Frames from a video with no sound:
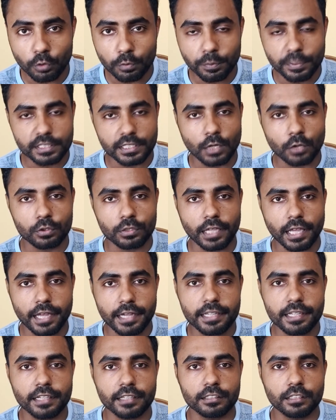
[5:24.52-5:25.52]
don't miss out
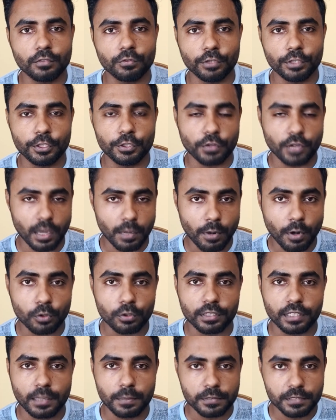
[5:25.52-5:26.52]
any other video
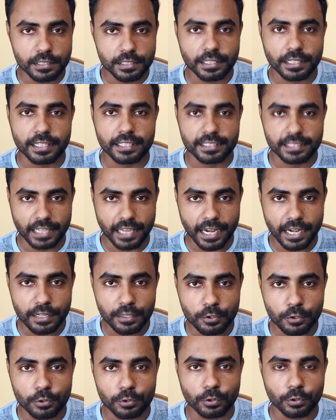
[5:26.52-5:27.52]
about tips, tricks
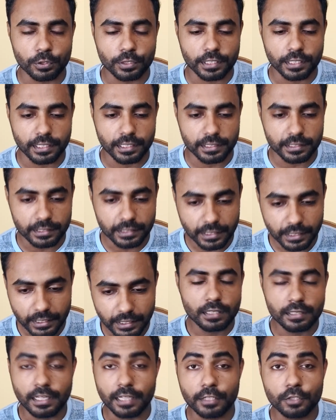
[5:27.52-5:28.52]
and tutorial.
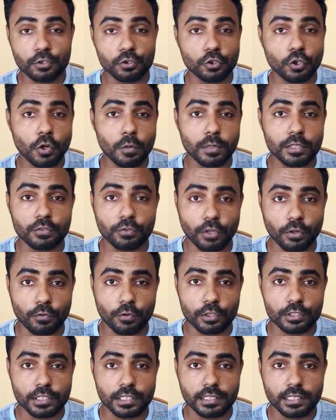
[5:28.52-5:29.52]
Thank you so much for
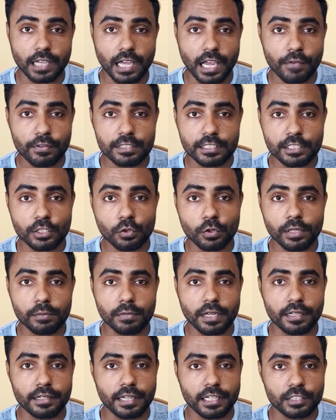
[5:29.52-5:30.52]
watching. I will see you
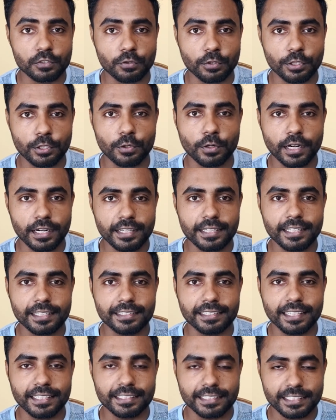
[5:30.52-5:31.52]
in my next video.
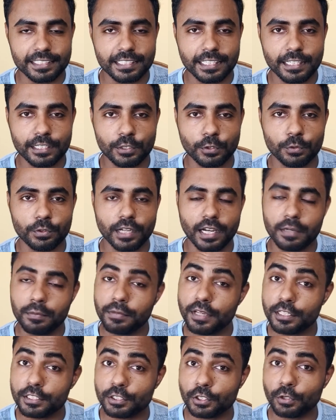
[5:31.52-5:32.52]
Until then, stay tuned
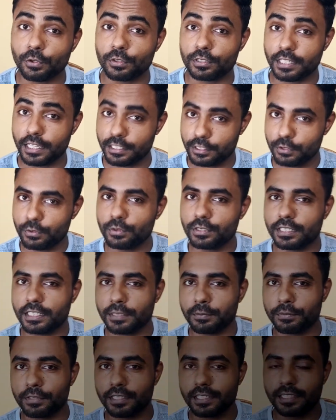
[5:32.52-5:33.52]
and make sure that you keep